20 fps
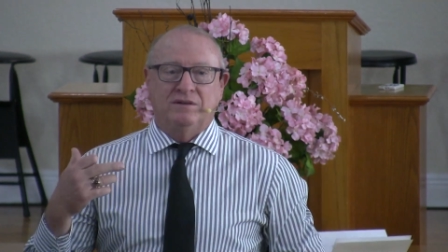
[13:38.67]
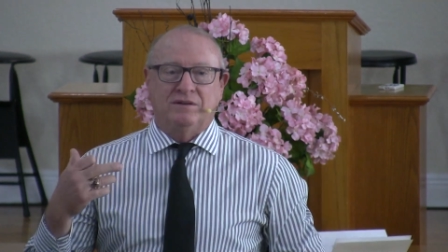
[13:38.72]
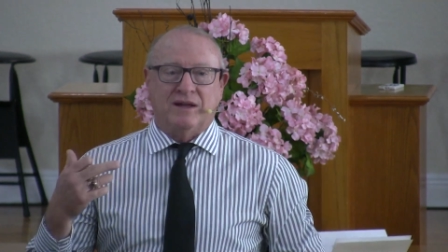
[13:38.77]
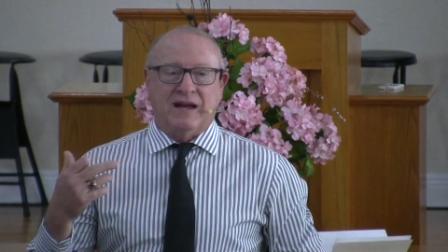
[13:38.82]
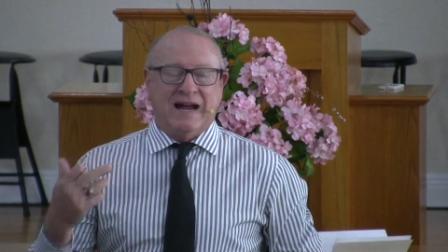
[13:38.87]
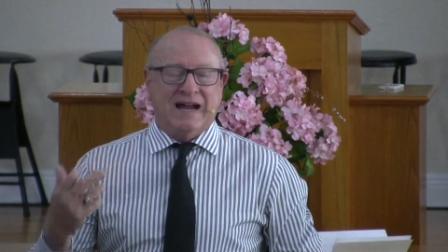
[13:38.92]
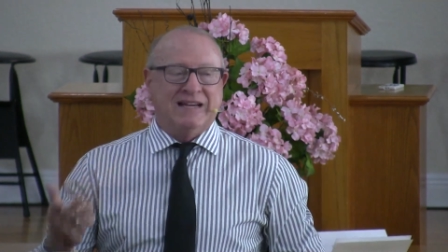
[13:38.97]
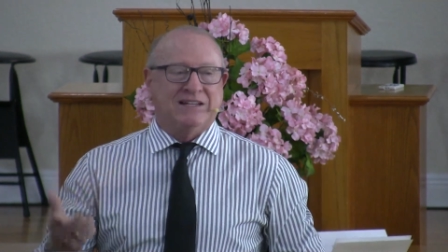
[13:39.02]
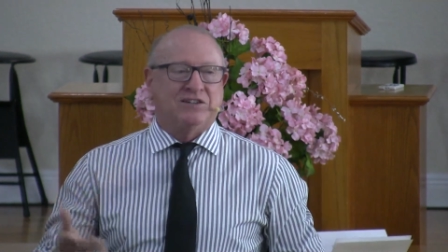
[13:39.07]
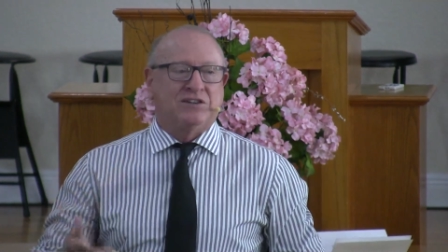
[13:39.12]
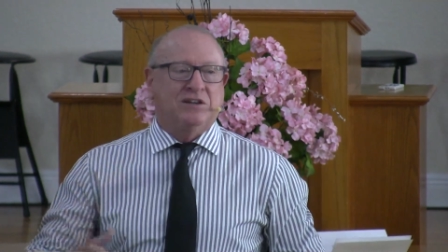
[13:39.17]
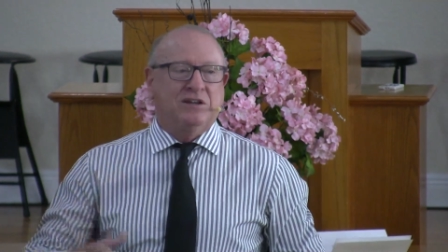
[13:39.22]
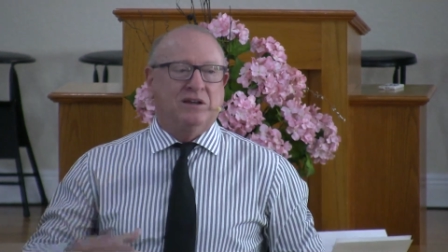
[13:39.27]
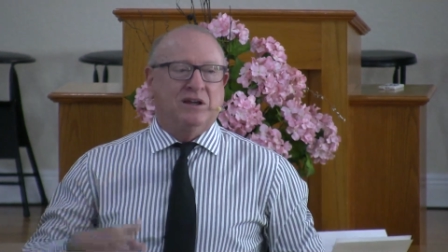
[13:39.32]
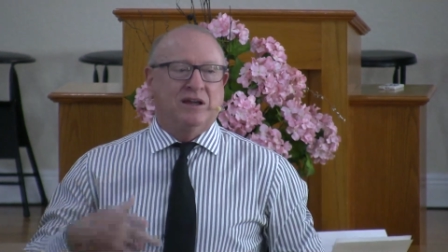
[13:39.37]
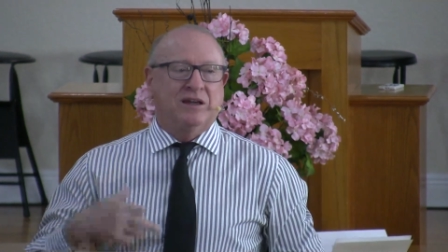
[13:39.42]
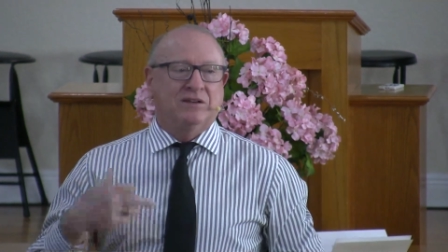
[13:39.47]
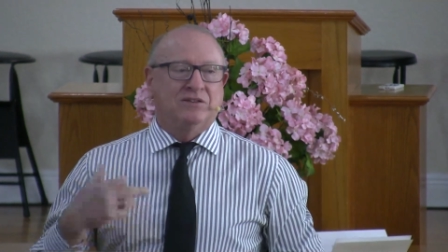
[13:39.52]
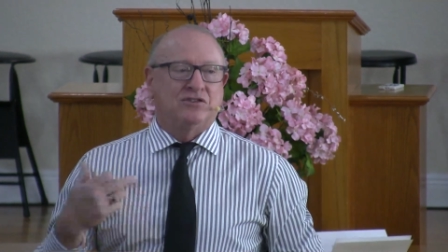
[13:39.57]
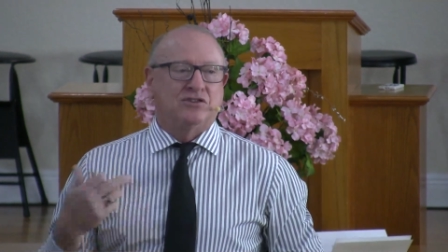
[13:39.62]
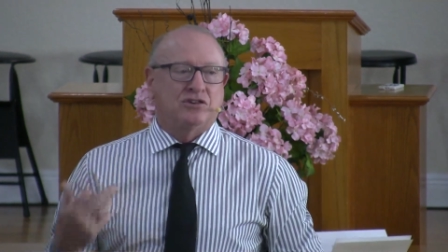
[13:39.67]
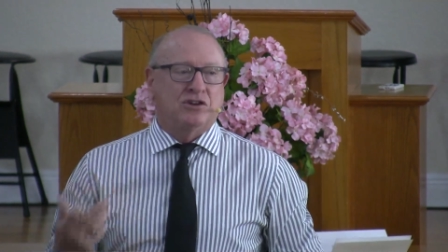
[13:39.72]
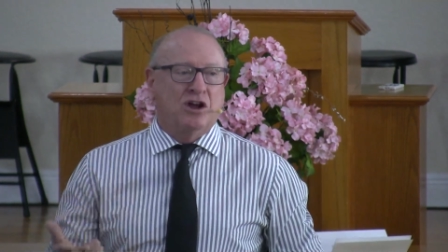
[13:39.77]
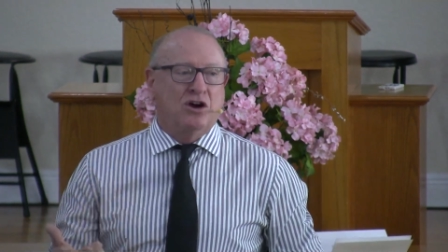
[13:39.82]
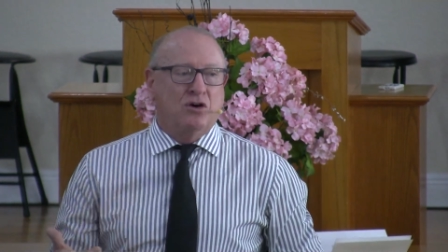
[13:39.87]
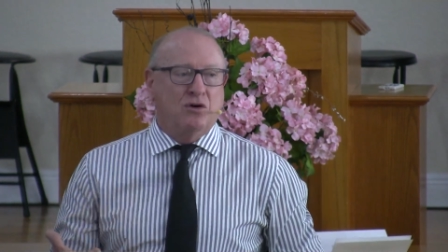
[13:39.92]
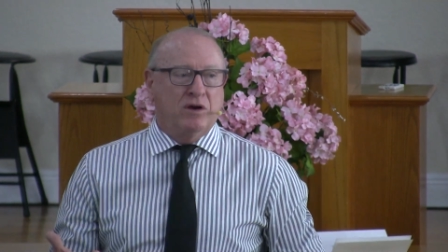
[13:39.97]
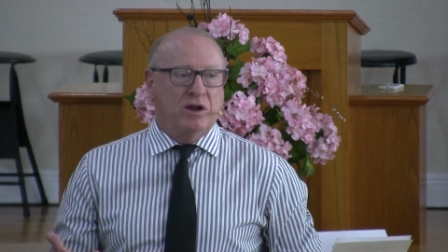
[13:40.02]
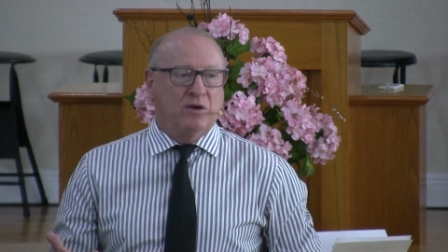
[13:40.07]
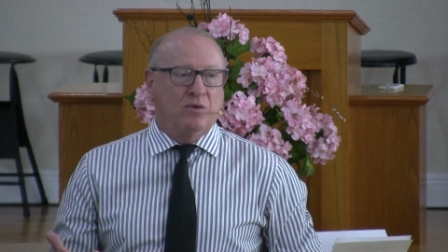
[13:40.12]
icy and
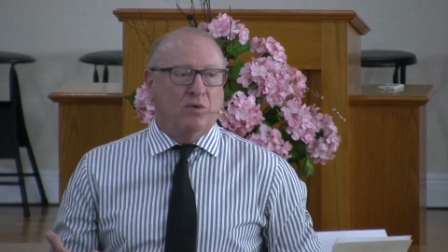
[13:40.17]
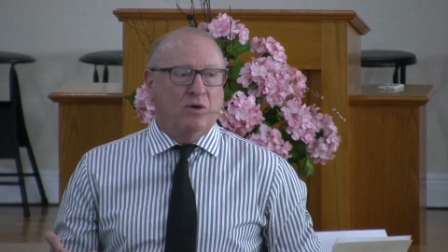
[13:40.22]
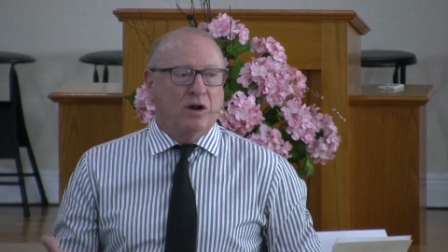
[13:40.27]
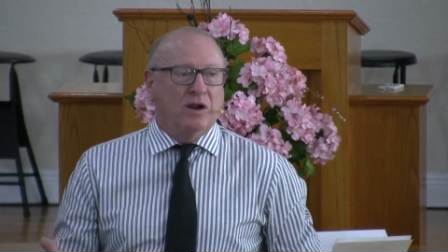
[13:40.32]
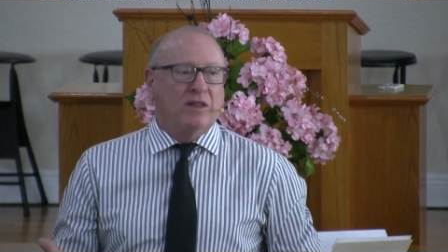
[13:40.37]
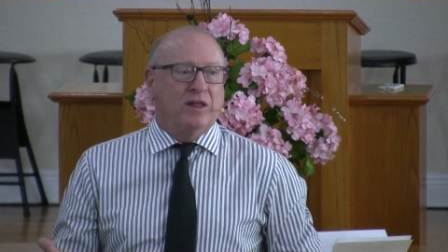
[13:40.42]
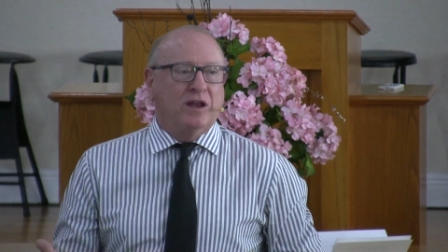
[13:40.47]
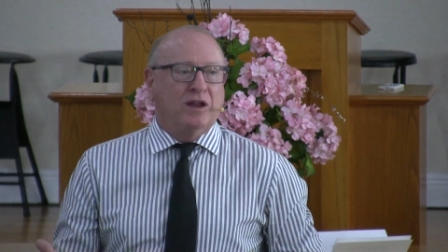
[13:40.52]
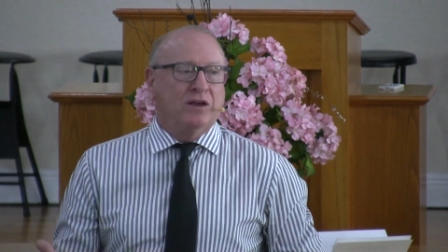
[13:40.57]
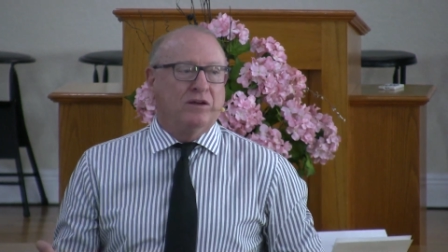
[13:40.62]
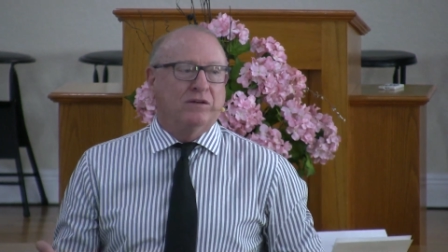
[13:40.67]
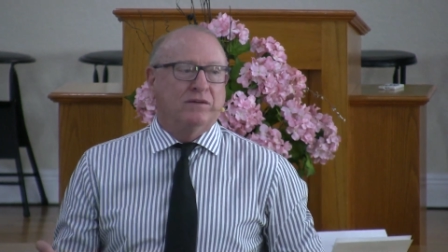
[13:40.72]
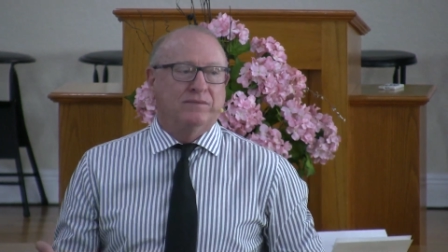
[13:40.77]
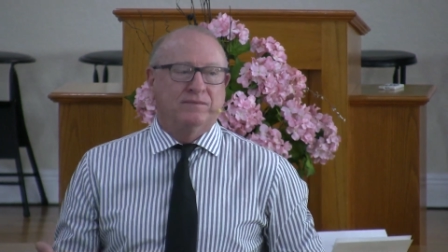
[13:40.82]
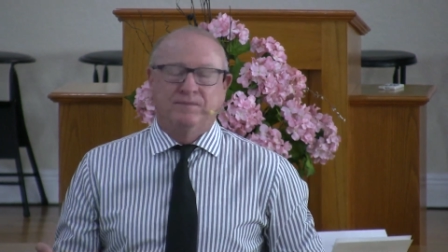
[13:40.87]
snowy, what do they do?